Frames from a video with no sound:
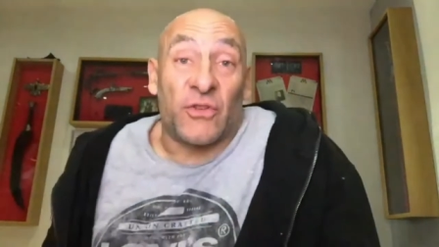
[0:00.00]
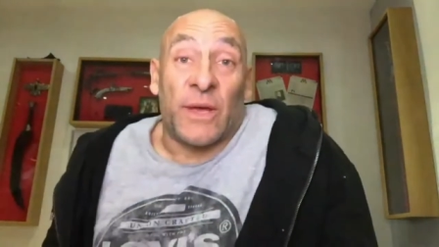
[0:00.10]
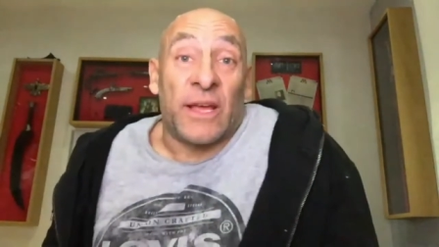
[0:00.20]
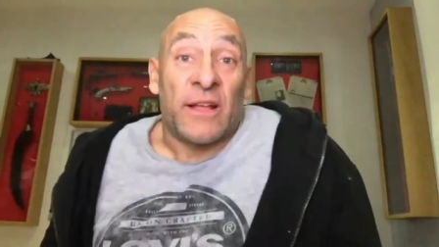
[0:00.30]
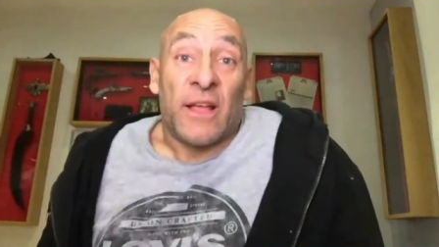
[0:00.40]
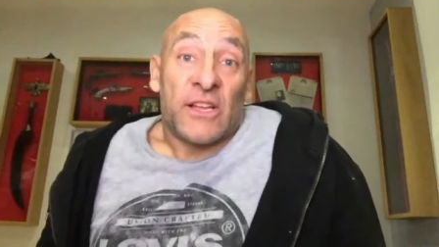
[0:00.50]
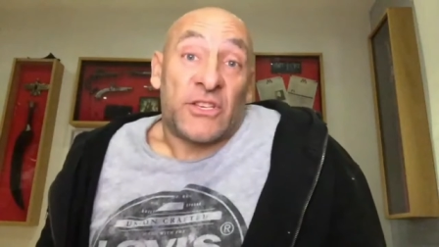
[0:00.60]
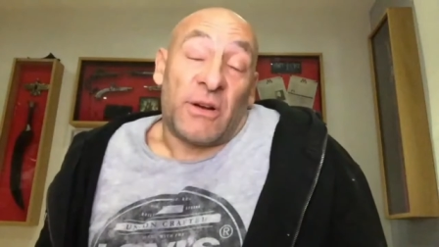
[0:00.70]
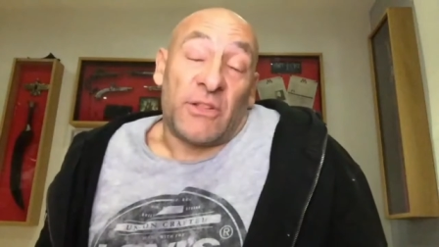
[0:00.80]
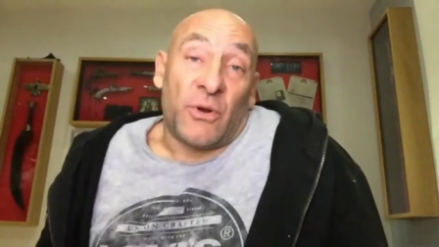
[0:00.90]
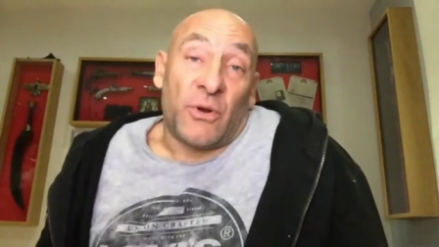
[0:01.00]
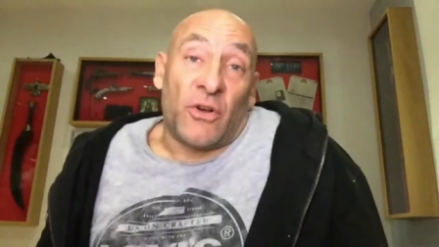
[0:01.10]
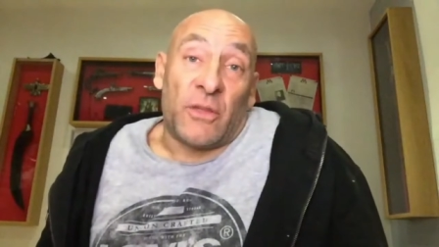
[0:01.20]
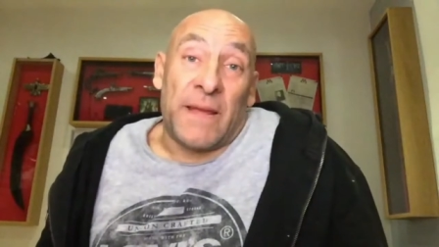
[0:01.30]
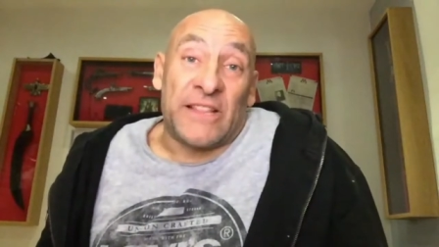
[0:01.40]
do it. So I do a
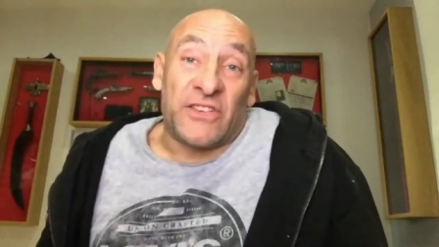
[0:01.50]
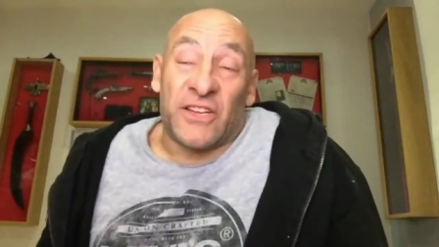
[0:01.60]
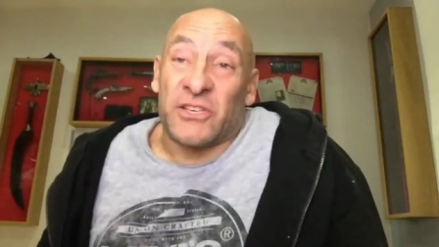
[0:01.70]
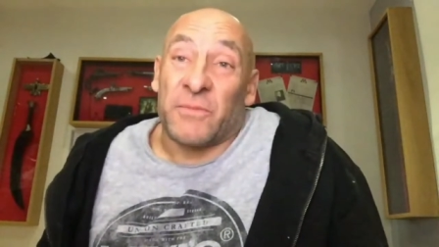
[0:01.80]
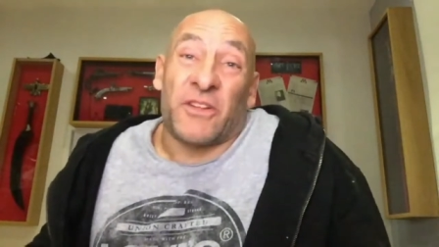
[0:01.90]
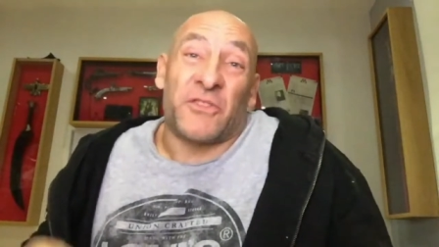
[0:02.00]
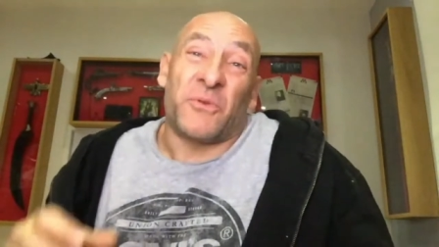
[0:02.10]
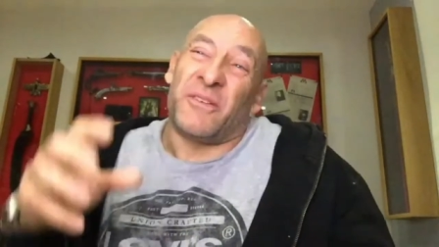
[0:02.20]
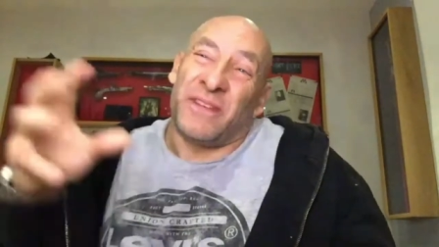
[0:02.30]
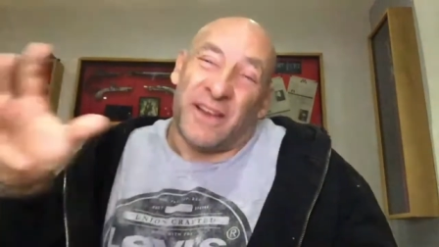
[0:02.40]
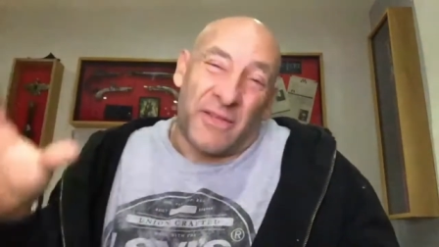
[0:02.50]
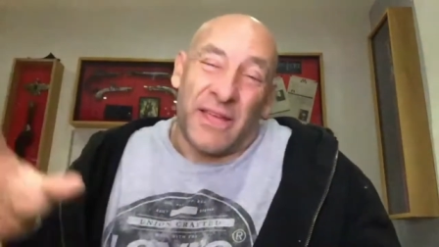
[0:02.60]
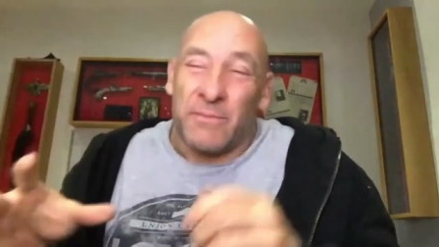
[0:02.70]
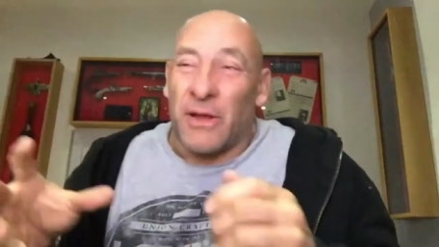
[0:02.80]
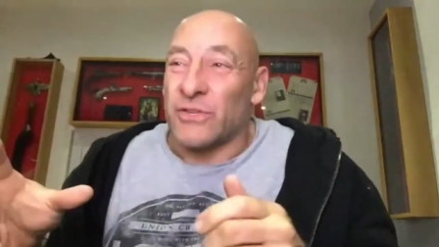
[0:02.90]
lot of the mentalism and I do a lot of, you know,
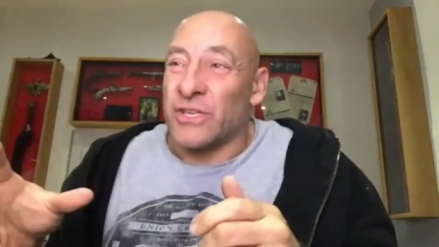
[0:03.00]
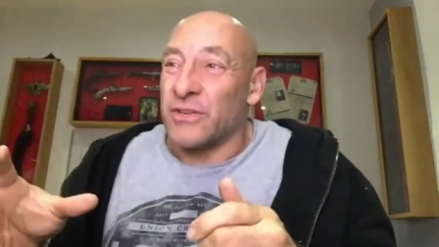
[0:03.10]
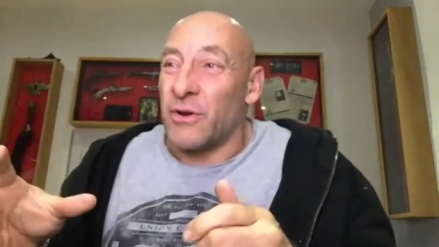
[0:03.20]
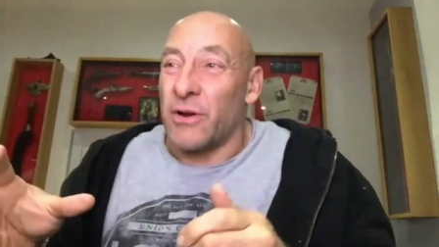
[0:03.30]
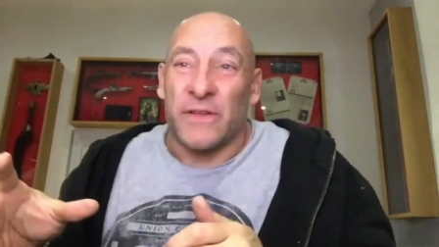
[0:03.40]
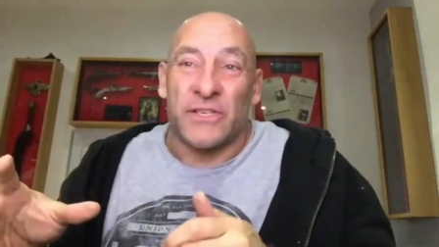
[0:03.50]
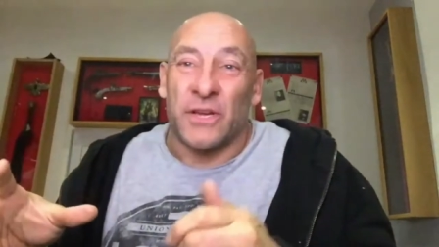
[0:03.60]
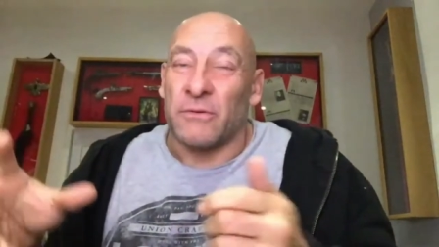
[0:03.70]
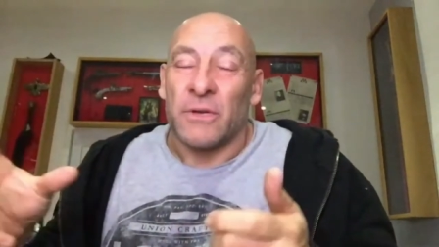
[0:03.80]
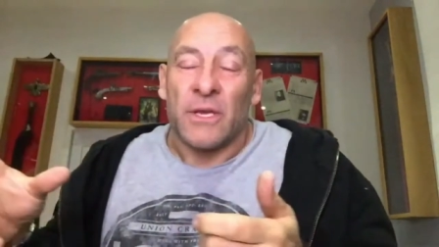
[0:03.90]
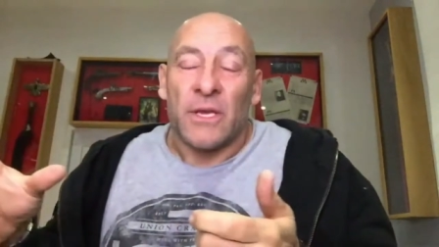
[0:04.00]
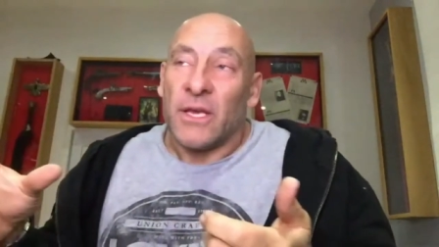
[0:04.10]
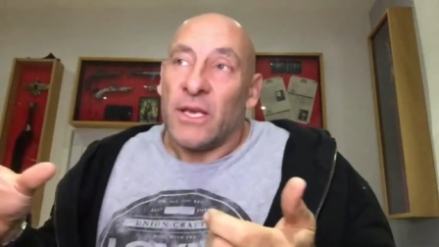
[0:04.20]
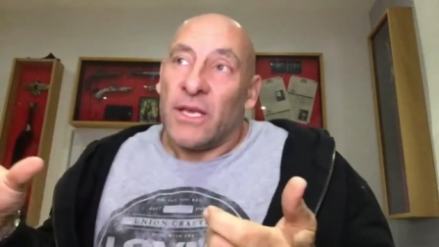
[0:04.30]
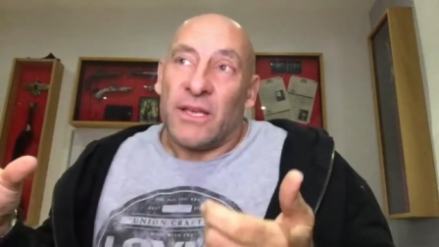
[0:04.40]
the hypnosis side of it. So
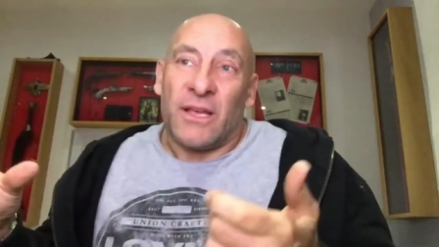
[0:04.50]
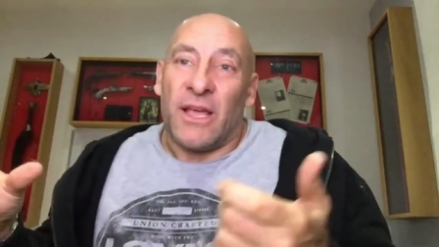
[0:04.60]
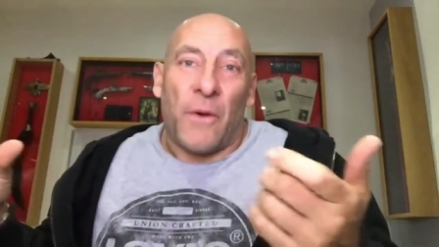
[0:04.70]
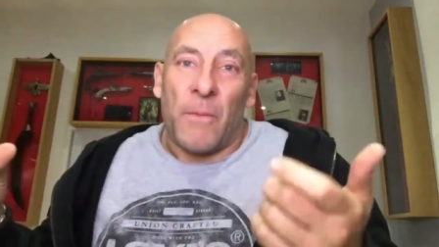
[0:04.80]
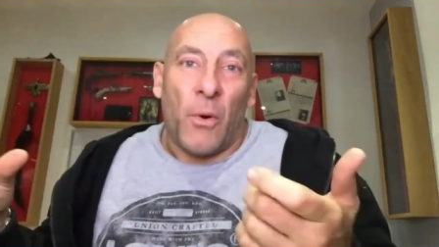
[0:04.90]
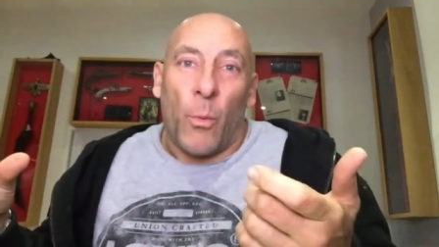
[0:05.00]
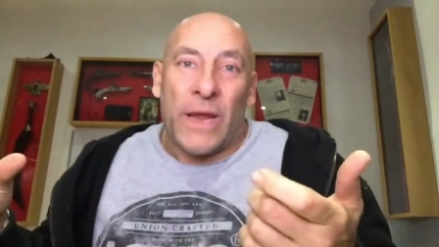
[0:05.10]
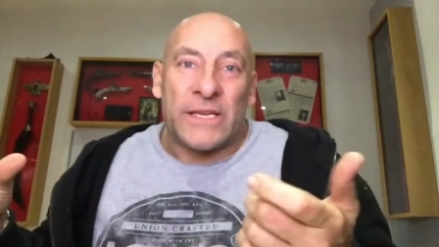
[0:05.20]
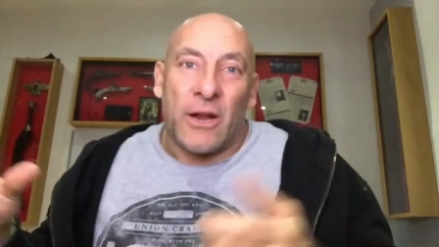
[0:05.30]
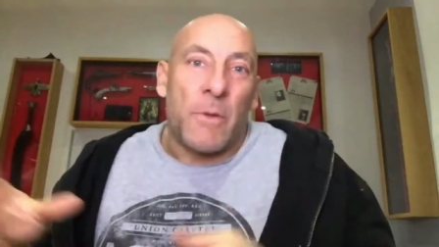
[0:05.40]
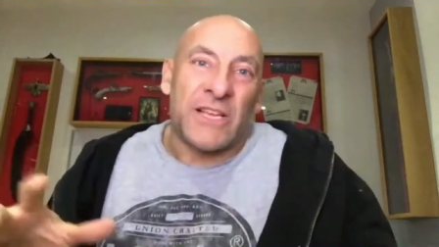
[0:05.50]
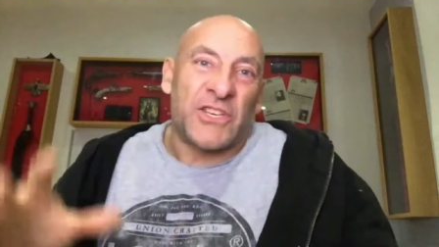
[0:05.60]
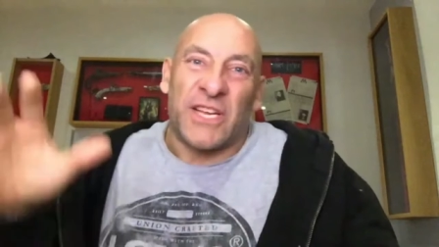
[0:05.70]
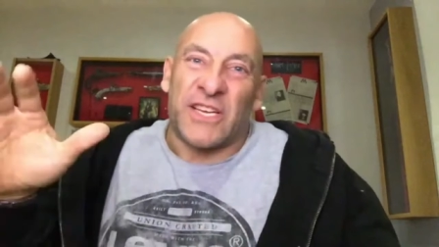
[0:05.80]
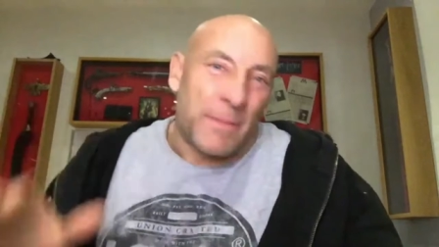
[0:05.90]
if I'm at a wedding, I
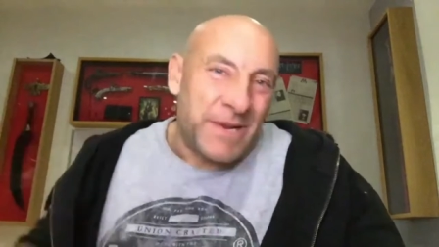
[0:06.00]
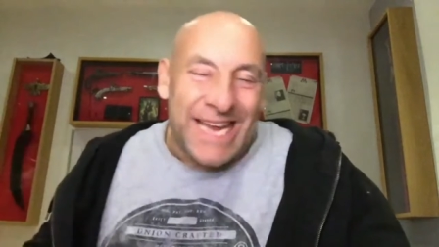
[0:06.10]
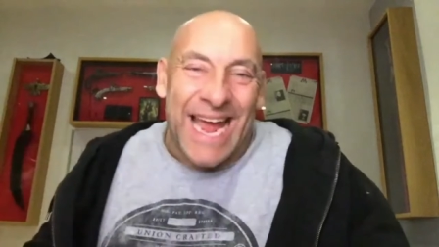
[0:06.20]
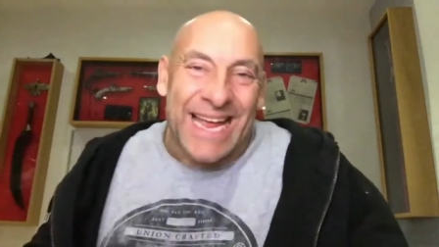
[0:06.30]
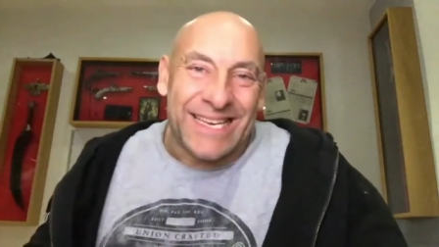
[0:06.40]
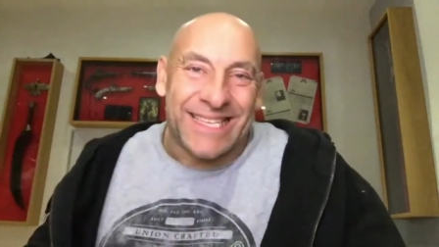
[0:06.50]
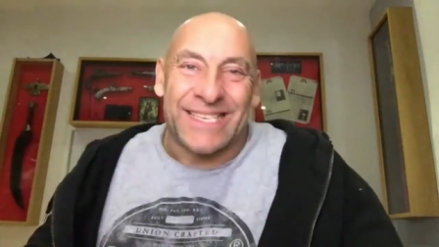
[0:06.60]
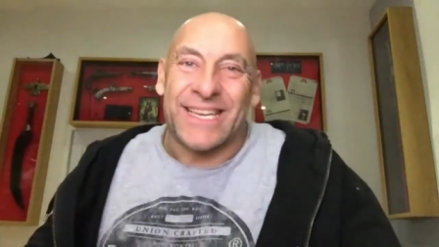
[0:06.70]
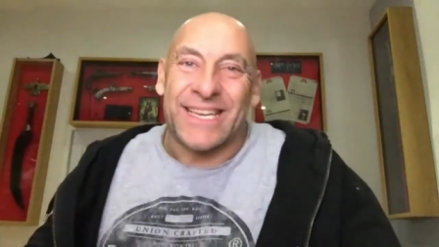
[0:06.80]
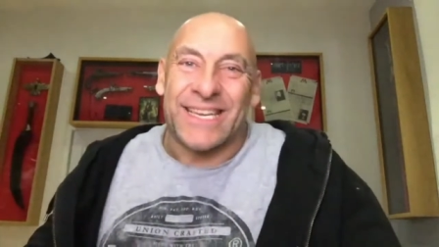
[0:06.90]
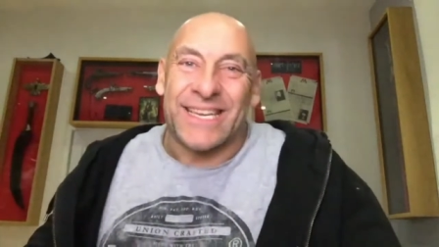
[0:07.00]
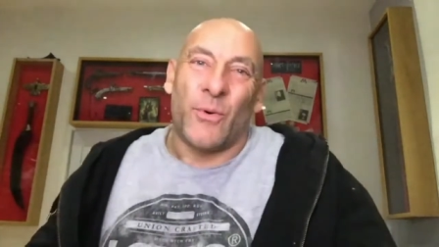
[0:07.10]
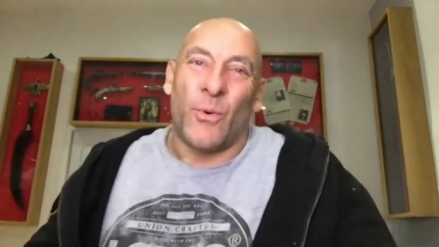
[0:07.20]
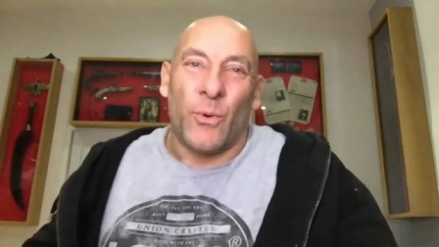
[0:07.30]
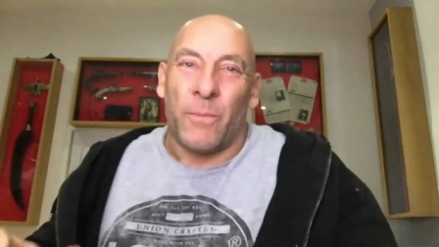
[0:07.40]
might stick somebody's hand to the table,
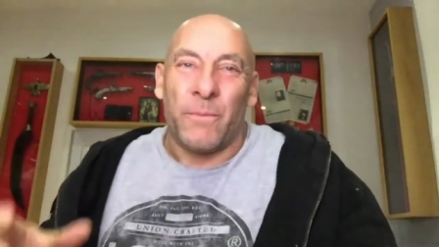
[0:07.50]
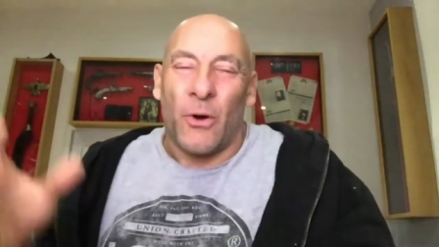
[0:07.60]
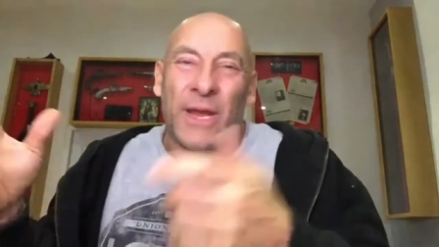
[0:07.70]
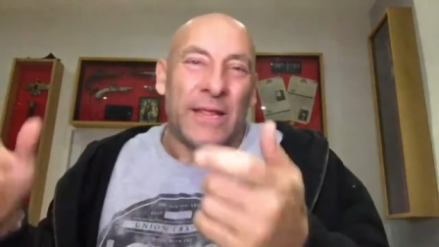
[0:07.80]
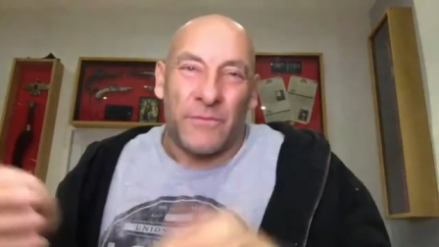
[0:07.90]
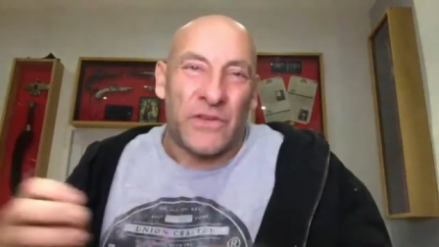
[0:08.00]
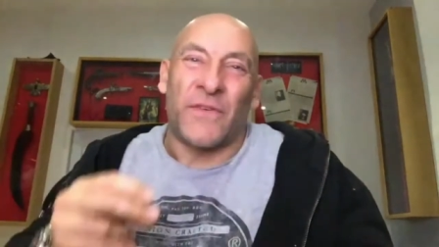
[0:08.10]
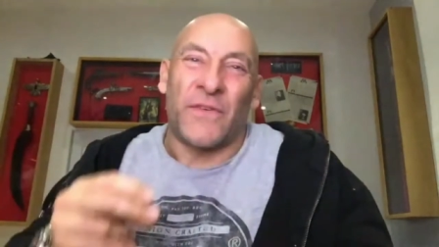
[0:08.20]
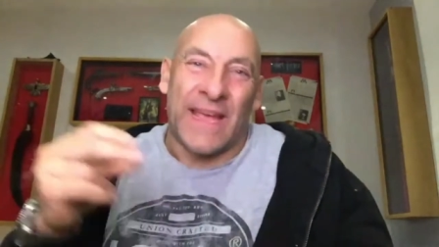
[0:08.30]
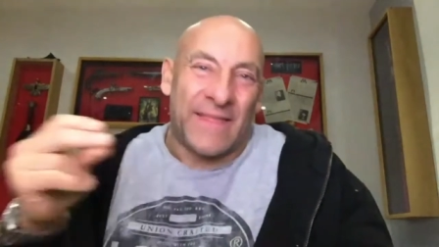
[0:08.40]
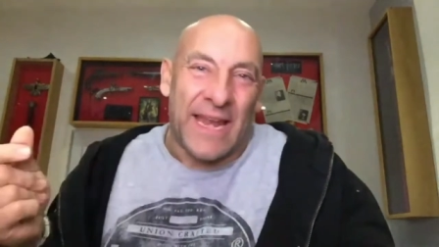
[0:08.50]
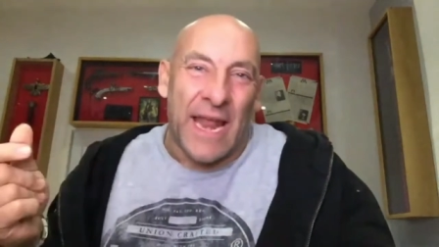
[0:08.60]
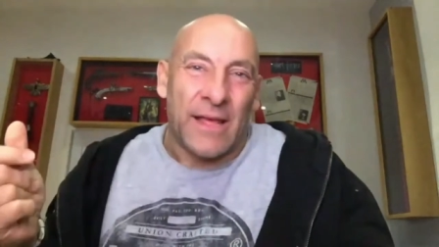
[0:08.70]
or I'll get them to forget